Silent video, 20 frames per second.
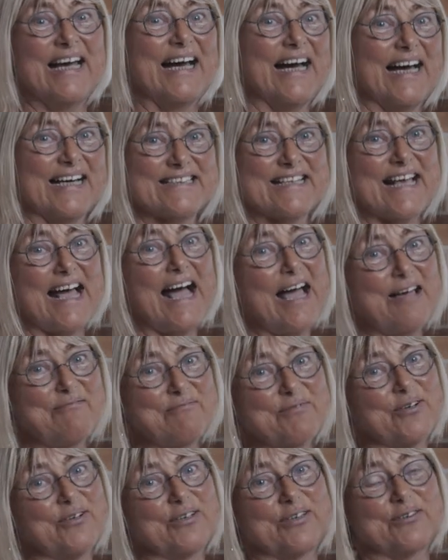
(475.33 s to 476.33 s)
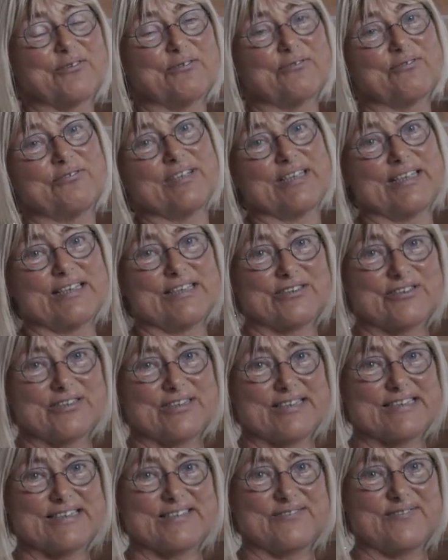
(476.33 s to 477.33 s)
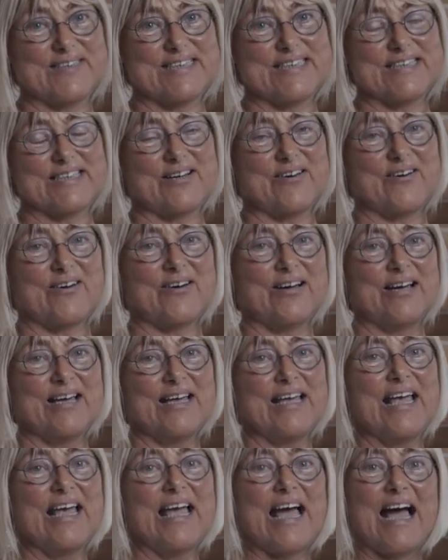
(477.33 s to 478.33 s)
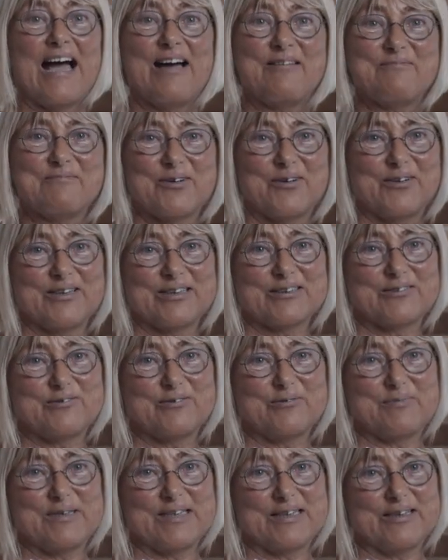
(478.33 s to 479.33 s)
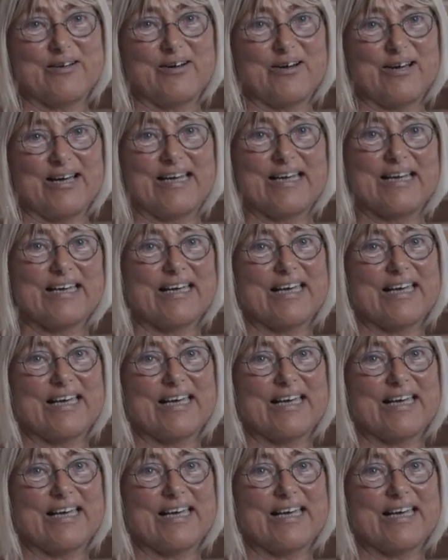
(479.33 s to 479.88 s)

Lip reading: As I'm going to finish this video, I'm going to be going